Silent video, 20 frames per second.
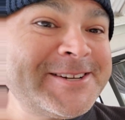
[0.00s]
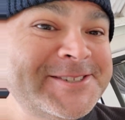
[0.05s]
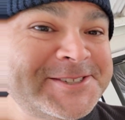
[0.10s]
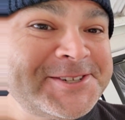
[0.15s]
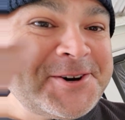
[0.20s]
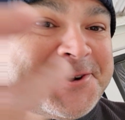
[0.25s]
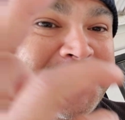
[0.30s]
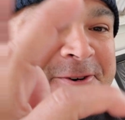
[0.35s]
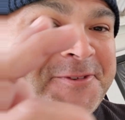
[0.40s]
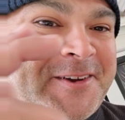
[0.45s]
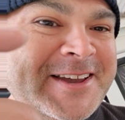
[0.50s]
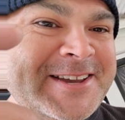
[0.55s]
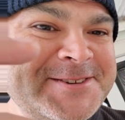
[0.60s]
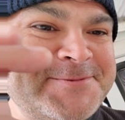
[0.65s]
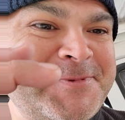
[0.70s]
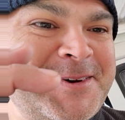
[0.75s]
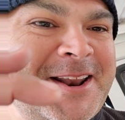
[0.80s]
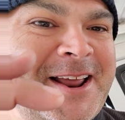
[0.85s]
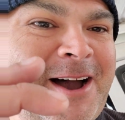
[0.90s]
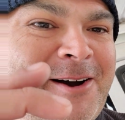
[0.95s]
to show her face,
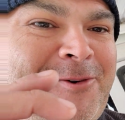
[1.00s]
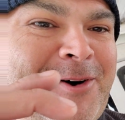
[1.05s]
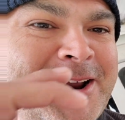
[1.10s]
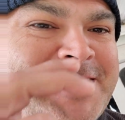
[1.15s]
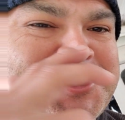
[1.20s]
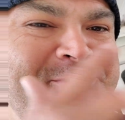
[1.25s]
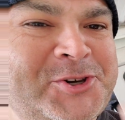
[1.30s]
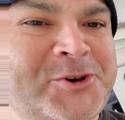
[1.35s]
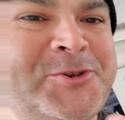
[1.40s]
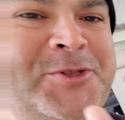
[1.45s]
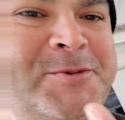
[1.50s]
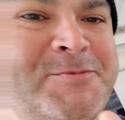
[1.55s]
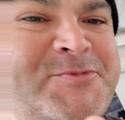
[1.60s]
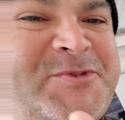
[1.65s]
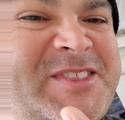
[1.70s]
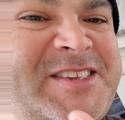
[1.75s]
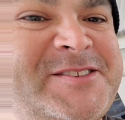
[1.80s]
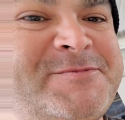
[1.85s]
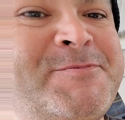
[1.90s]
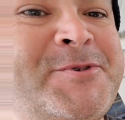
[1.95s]
but I want to show them
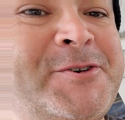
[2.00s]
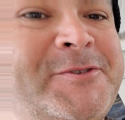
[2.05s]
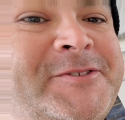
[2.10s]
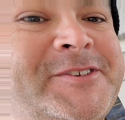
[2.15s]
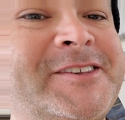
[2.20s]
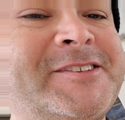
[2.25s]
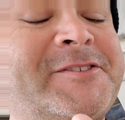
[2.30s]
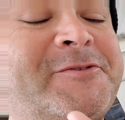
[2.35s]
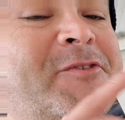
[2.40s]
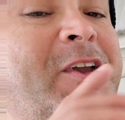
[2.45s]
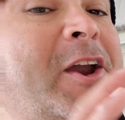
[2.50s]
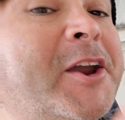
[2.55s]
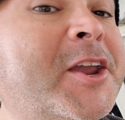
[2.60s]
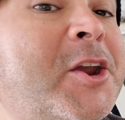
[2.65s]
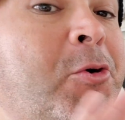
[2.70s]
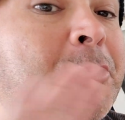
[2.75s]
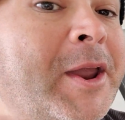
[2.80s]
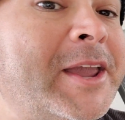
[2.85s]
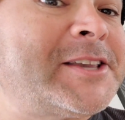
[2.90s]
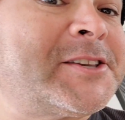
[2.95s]
these moves because it's very
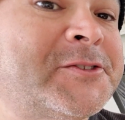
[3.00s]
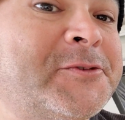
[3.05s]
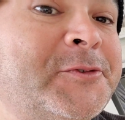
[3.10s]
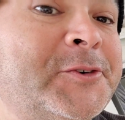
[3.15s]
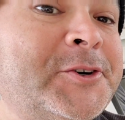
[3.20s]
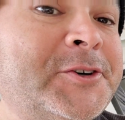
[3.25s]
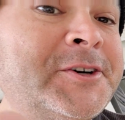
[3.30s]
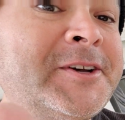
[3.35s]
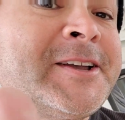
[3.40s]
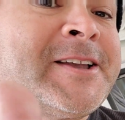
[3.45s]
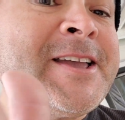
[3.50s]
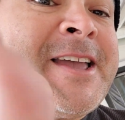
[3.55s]
graceful,